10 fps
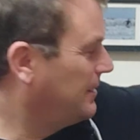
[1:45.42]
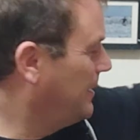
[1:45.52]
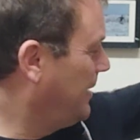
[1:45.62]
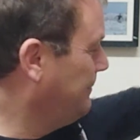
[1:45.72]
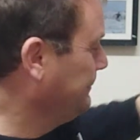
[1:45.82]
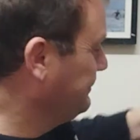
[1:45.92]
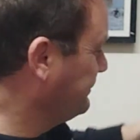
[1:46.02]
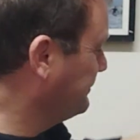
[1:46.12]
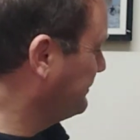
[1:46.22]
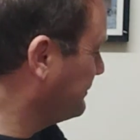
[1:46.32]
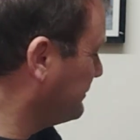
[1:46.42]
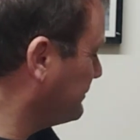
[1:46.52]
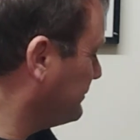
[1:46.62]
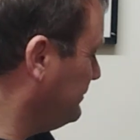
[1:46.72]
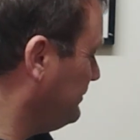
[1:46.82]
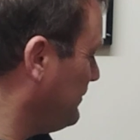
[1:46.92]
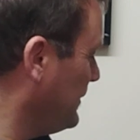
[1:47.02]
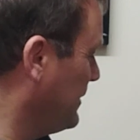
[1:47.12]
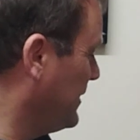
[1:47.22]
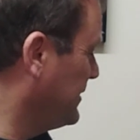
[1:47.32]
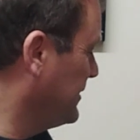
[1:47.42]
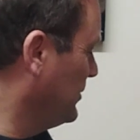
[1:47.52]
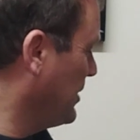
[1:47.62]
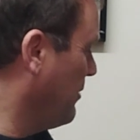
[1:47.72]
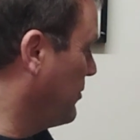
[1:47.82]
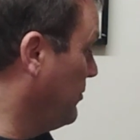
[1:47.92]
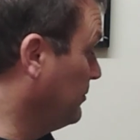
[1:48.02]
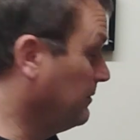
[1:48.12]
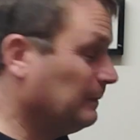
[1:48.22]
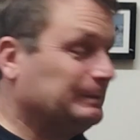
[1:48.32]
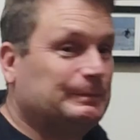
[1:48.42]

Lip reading: Yeah, that's still Gower Gold.